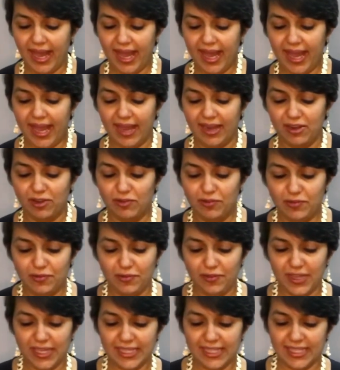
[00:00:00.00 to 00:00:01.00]
and
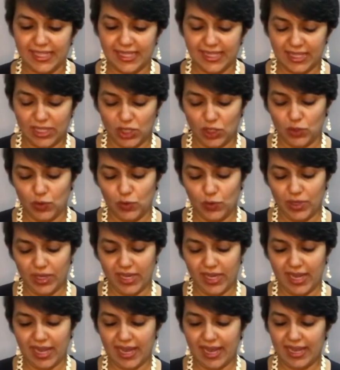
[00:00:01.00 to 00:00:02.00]
fix the
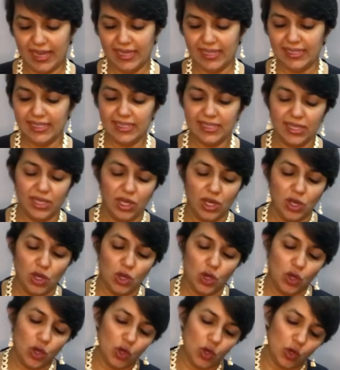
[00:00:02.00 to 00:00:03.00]
googly eyes
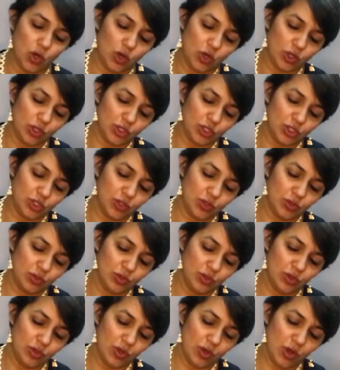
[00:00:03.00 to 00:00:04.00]
onto
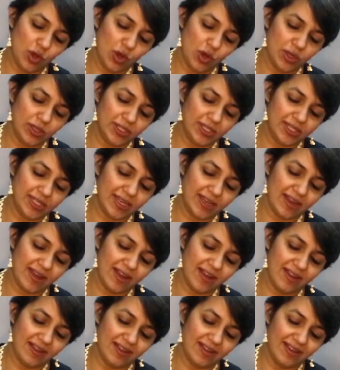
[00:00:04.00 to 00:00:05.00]

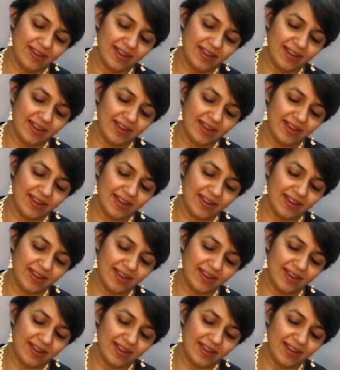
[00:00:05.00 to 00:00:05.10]
Oscar.